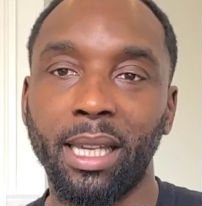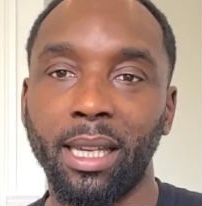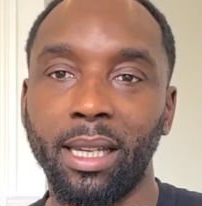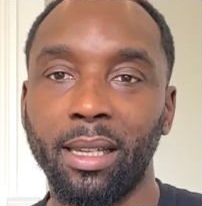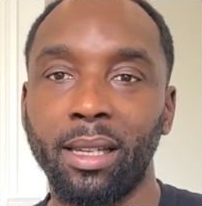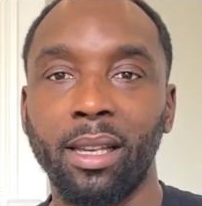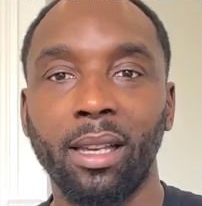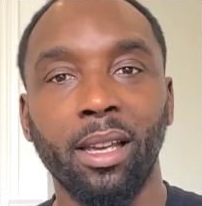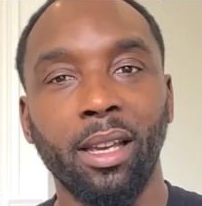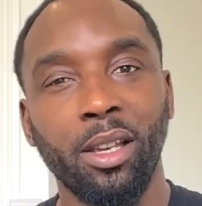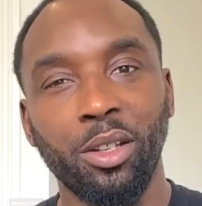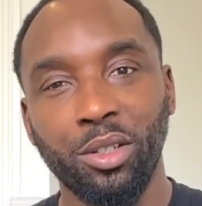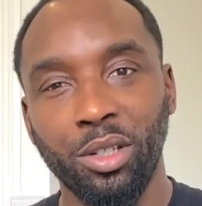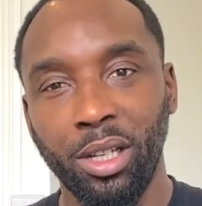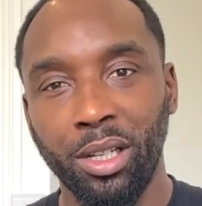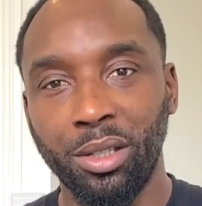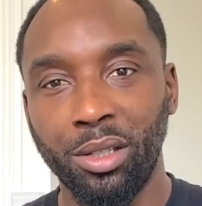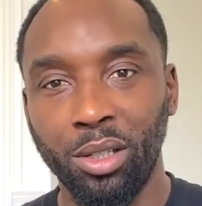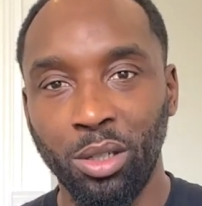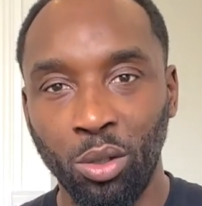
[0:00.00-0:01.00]
it so
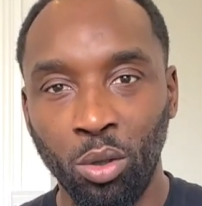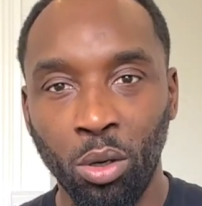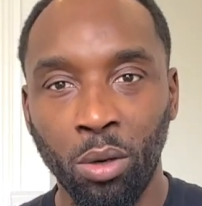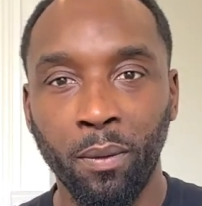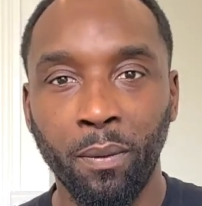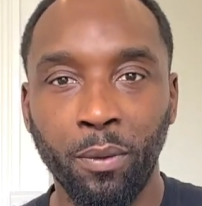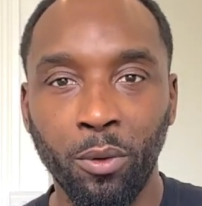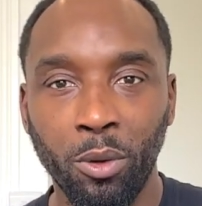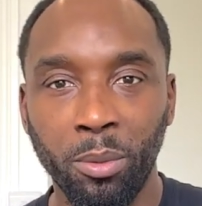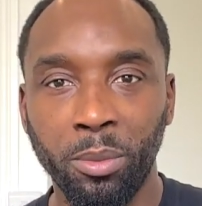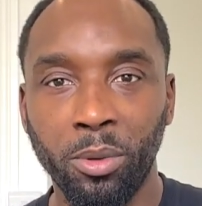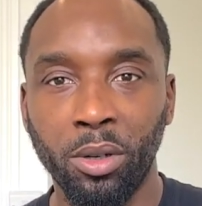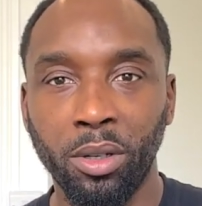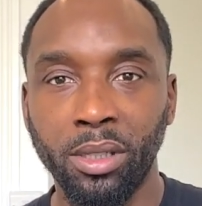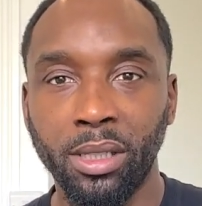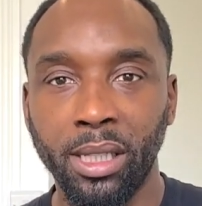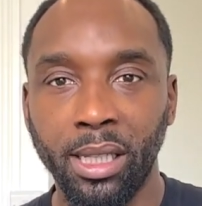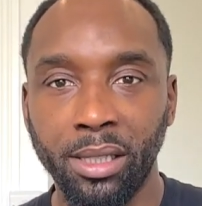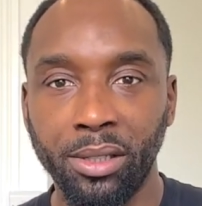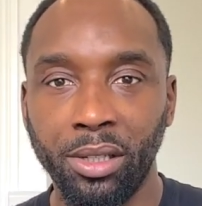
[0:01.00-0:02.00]
it's the long form
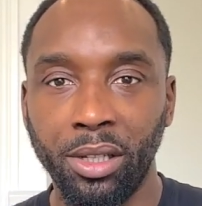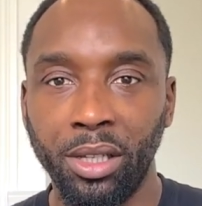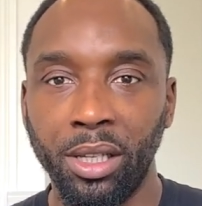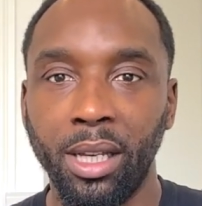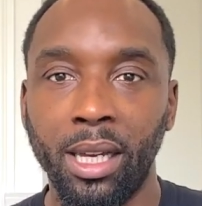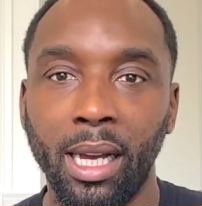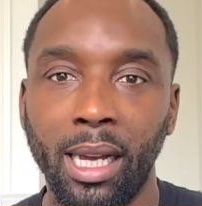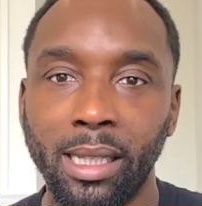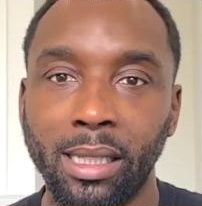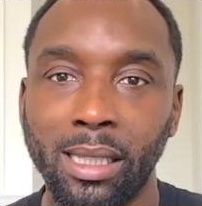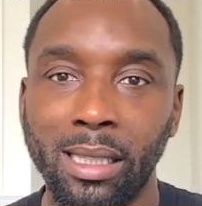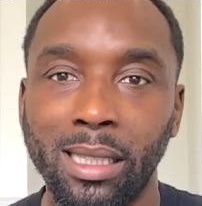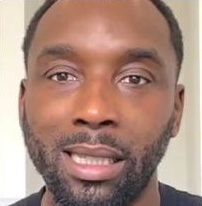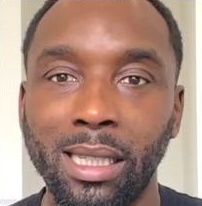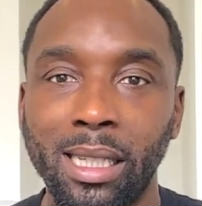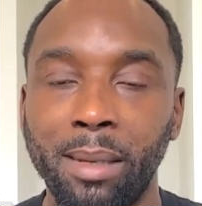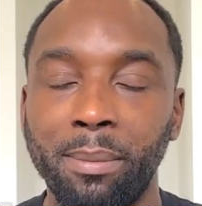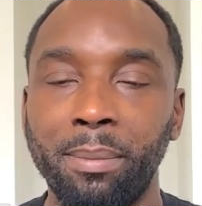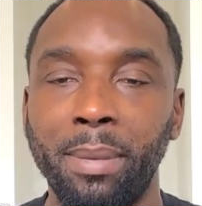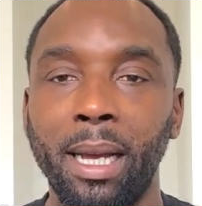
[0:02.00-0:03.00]
content, so you guys can
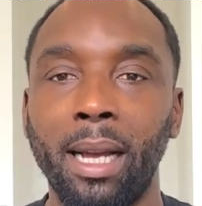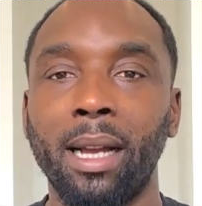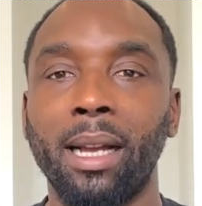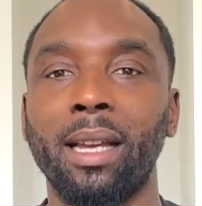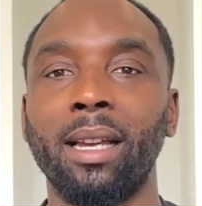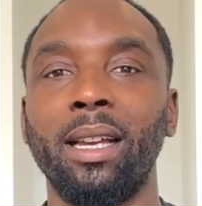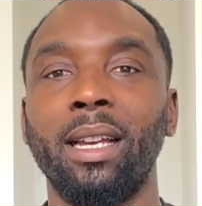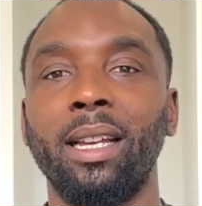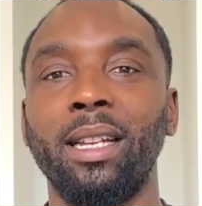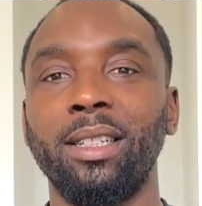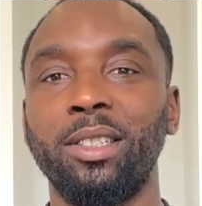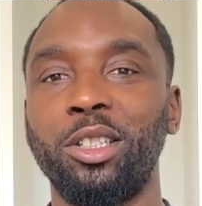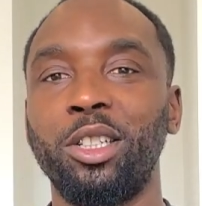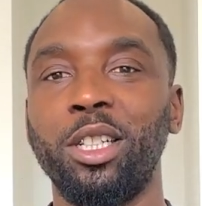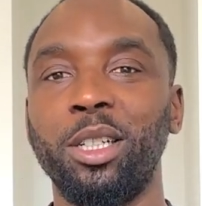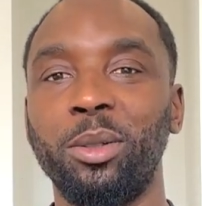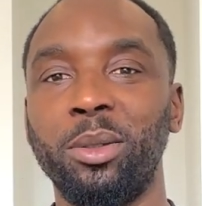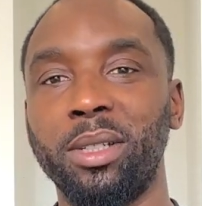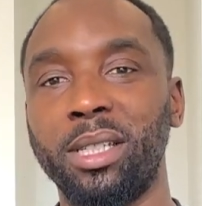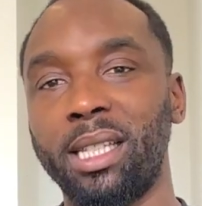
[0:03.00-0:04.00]
sit back,
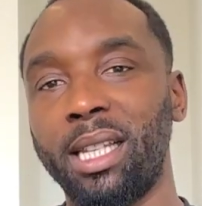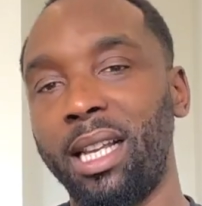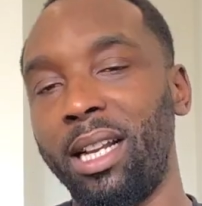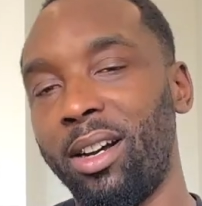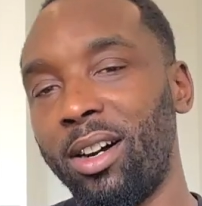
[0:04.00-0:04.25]
chill, and say like,